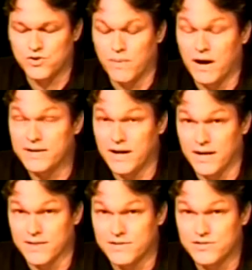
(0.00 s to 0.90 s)
my
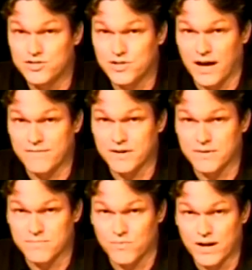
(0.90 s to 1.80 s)
knowledge,
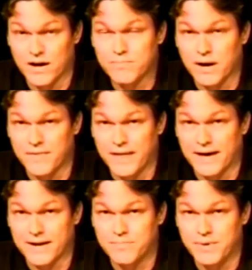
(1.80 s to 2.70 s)
having read up on
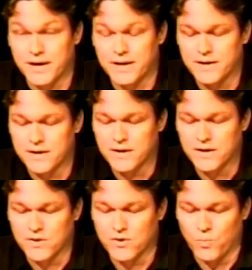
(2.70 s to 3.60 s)
that a bit,
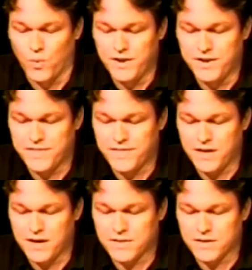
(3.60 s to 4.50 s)
the one
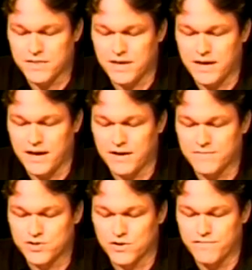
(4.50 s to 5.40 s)
thing that they
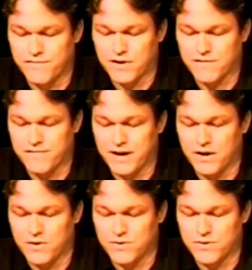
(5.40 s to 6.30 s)
have so far
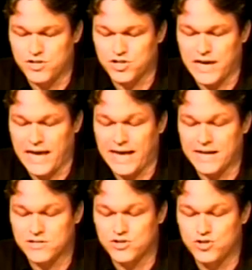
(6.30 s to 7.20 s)
found that you
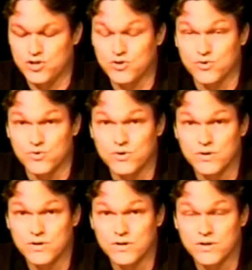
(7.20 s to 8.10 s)
can't do
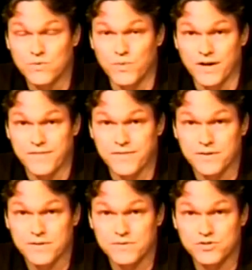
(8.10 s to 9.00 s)
with
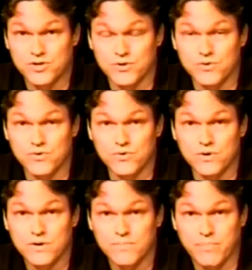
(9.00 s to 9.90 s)

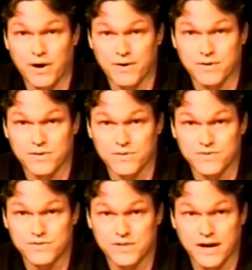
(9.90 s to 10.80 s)
two
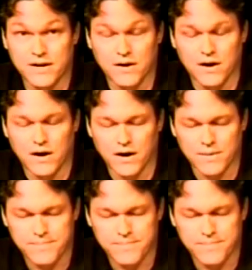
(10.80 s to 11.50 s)
particles that are,